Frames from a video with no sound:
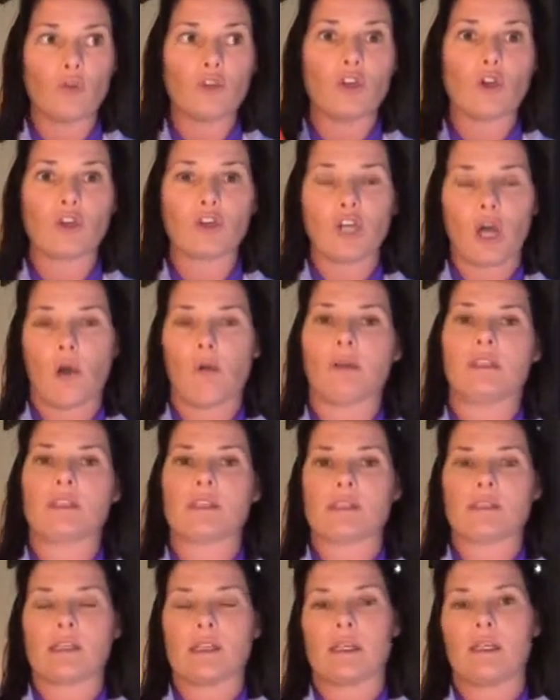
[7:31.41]
you're going
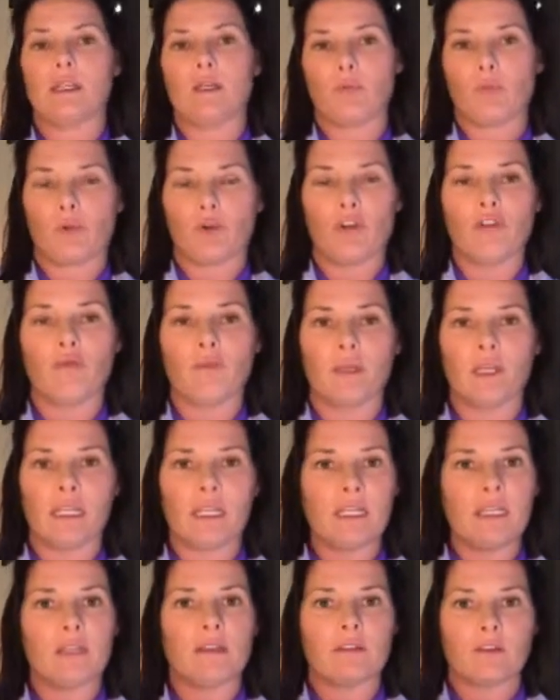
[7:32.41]
to see an improvement
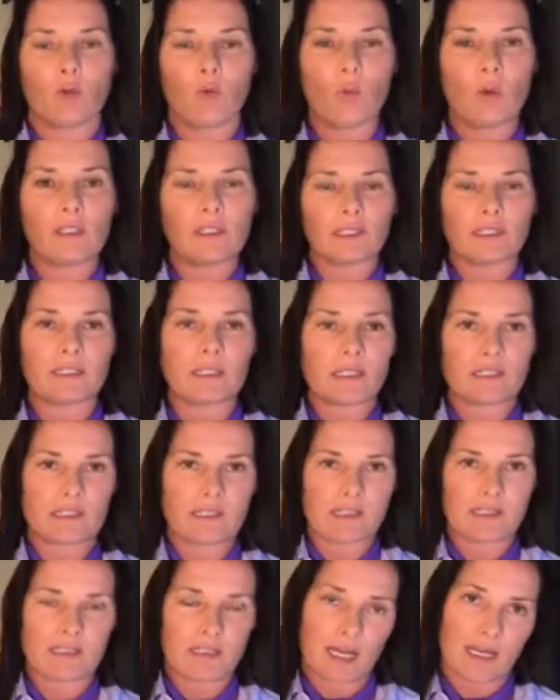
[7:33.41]
in the willingness
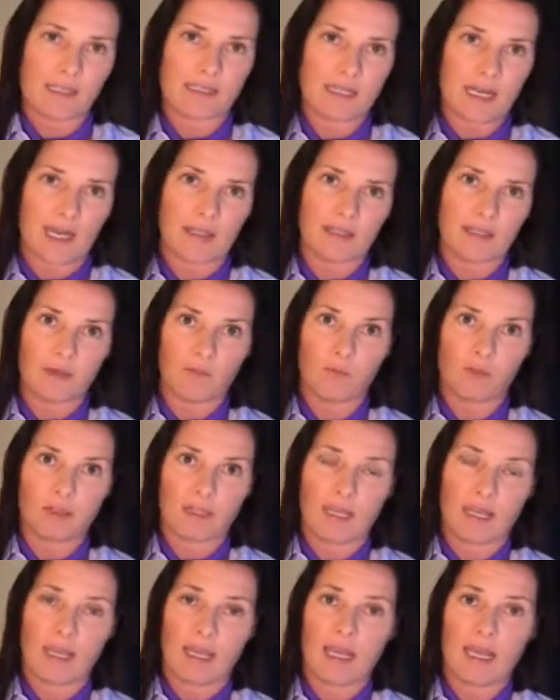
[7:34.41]
to stay down there with
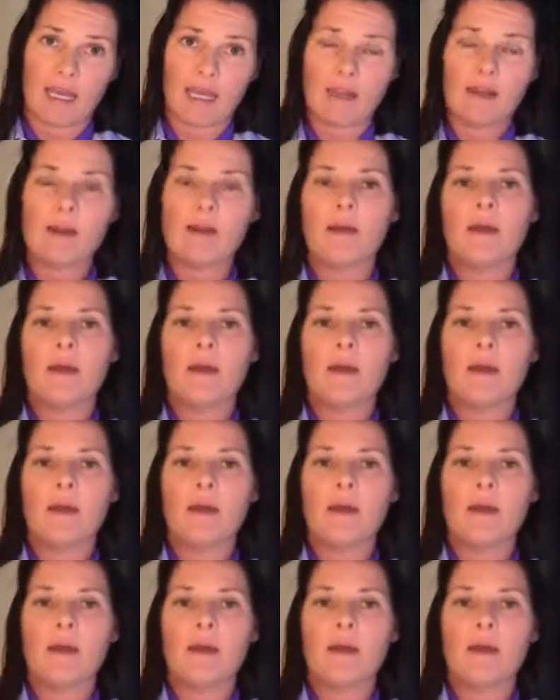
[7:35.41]
their head.